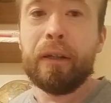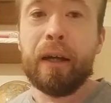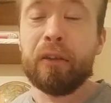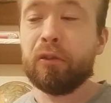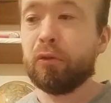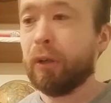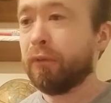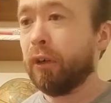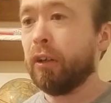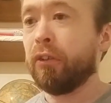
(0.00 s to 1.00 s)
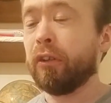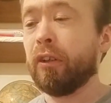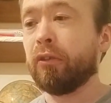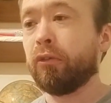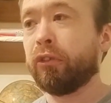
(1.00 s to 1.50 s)
and great for Ireland,
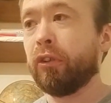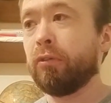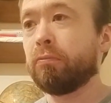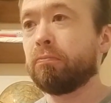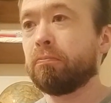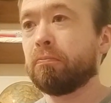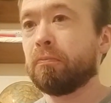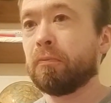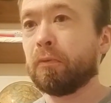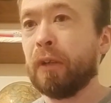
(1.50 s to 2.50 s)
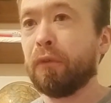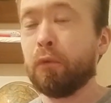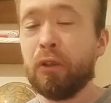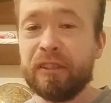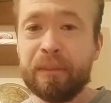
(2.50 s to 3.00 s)
and also great for
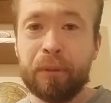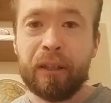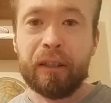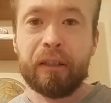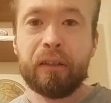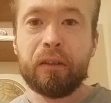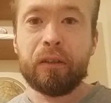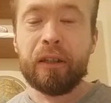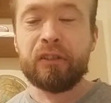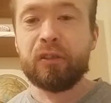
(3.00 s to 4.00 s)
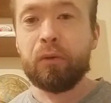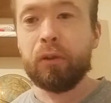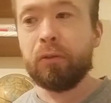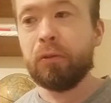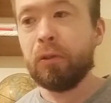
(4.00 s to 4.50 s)
world stability and so
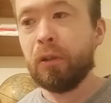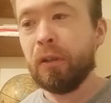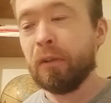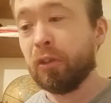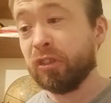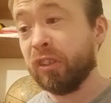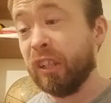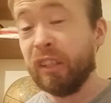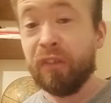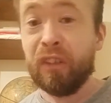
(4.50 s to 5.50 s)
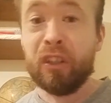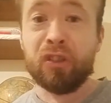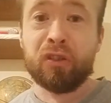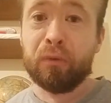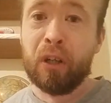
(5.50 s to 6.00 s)
on, because of the
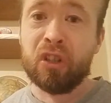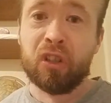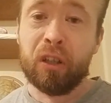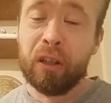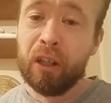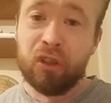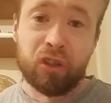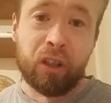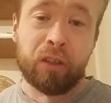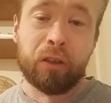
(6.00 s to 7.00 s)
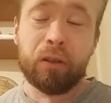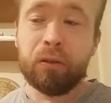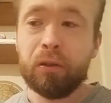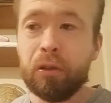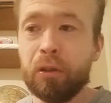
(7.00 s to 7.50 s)
inconvenience of Russia and China.
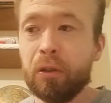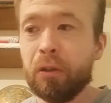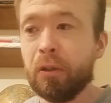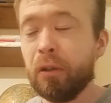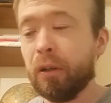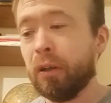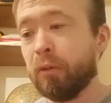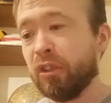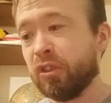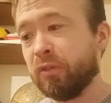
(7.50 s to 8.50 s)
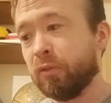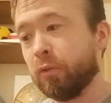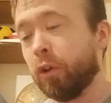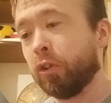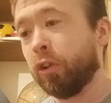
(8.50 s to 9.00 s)
I wish
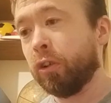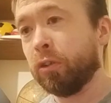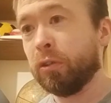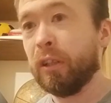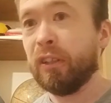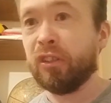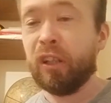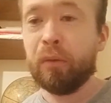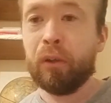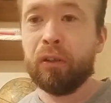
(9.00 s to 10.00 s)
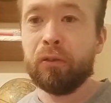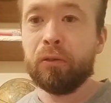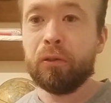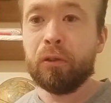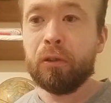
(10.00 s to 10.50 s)
Hong Kong and Taiwan
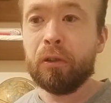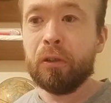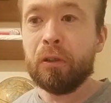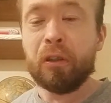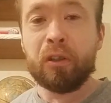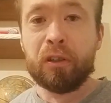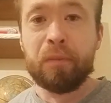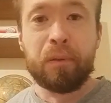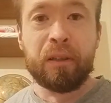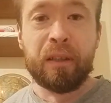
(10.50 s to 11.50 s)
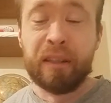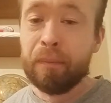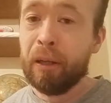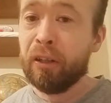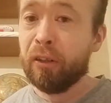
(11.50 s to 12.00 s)
could be
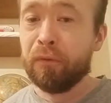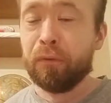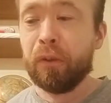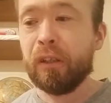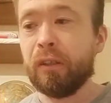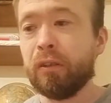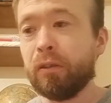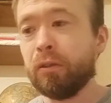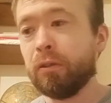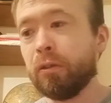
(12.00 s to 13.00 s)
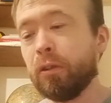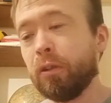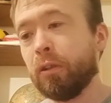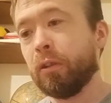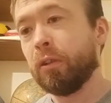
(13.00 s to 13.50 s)
independent and free.
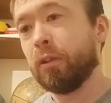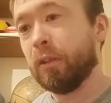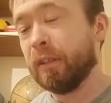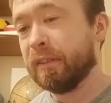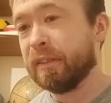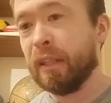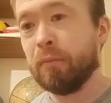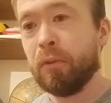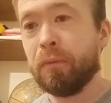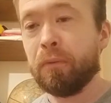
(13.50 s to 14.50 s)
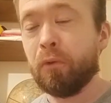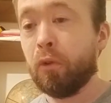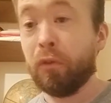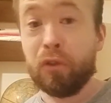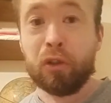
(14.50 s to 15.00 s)
Same with
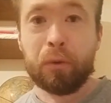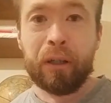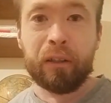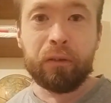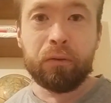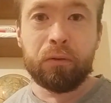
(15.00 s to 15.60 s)
all of Ukraine,